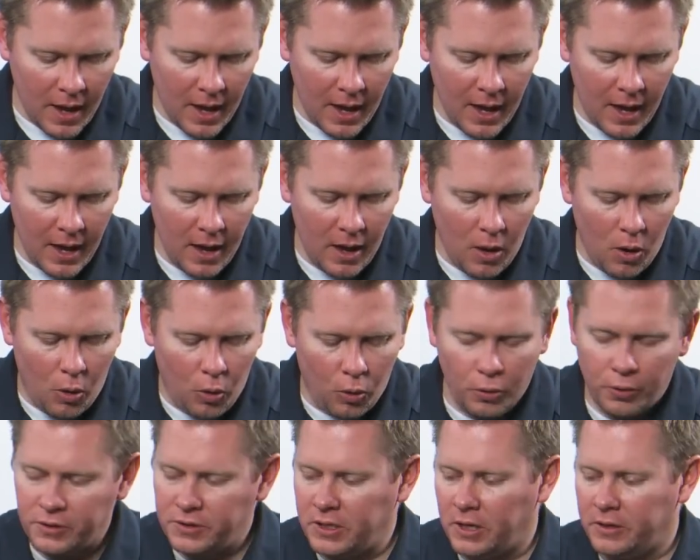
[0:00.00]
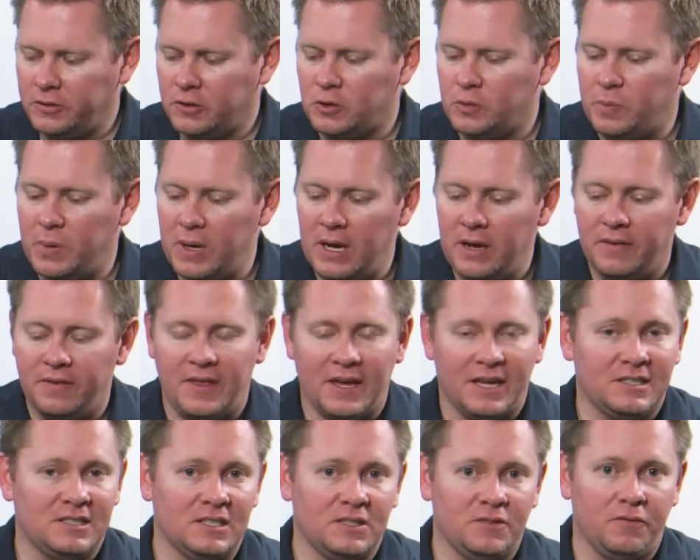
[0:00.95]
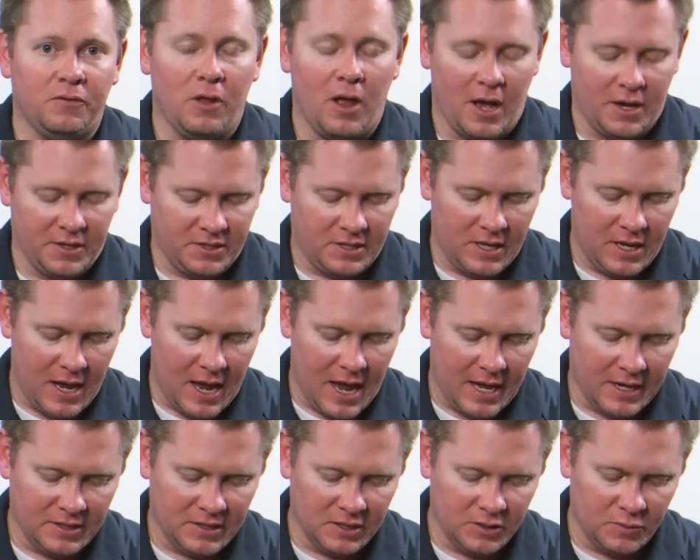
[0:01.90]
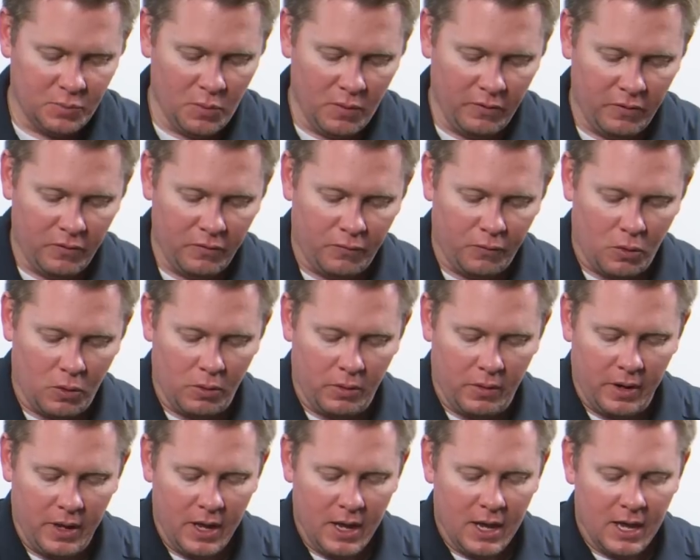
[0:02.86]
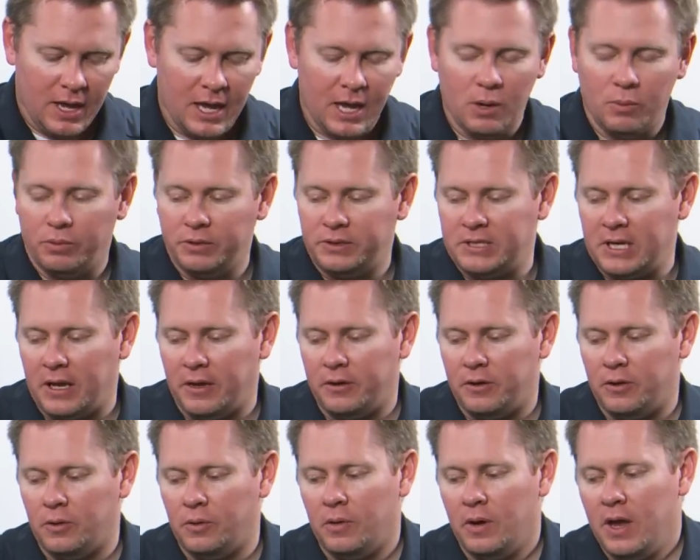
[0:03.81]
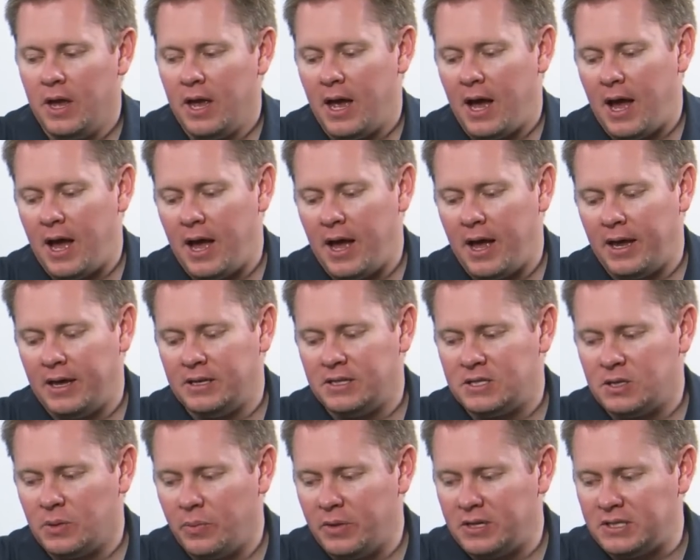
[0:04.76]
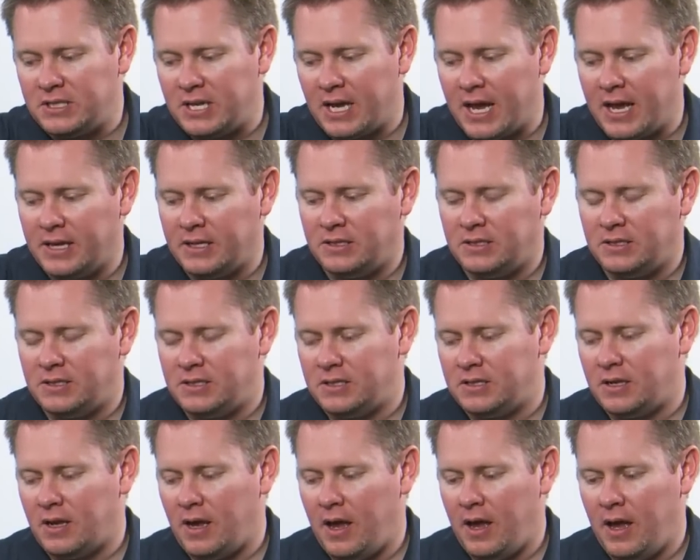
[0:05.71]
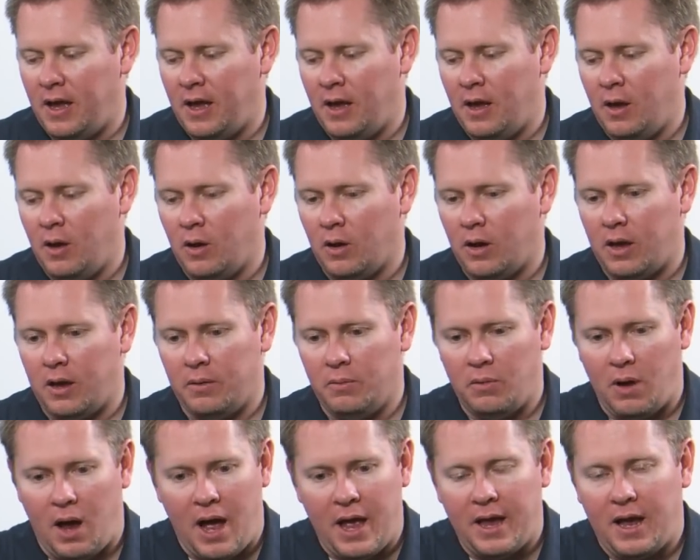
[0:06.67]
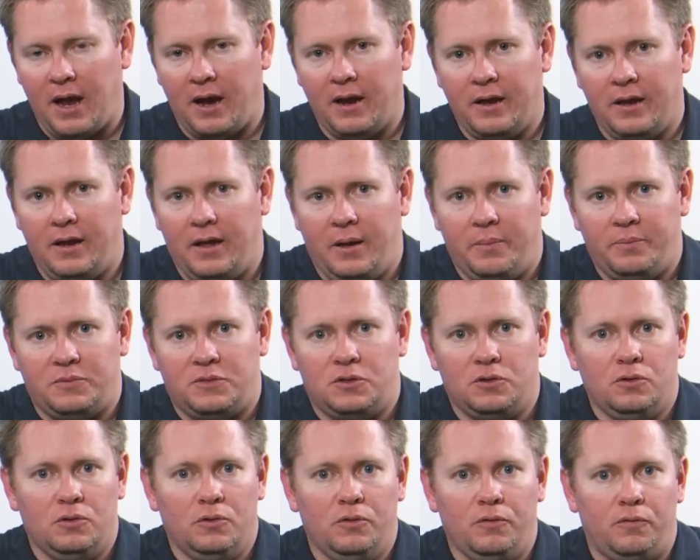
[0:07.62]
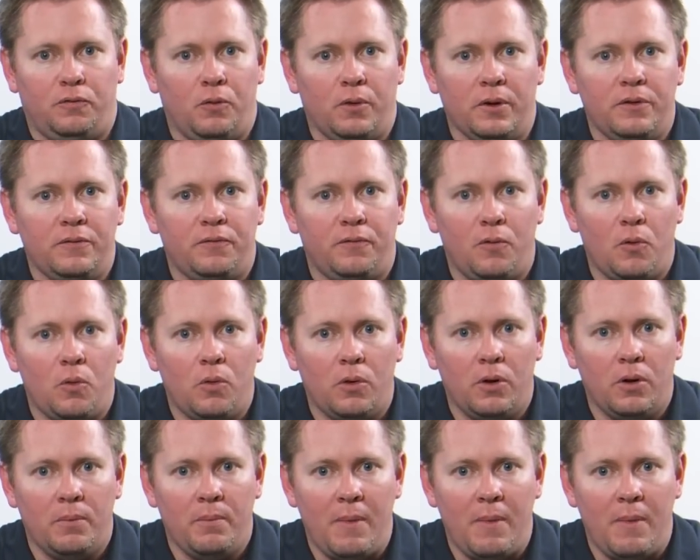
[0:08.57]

Horizontal speed, that's its velocity. As it's moving forward, it will tell you. In some of the tests, I got it up to 44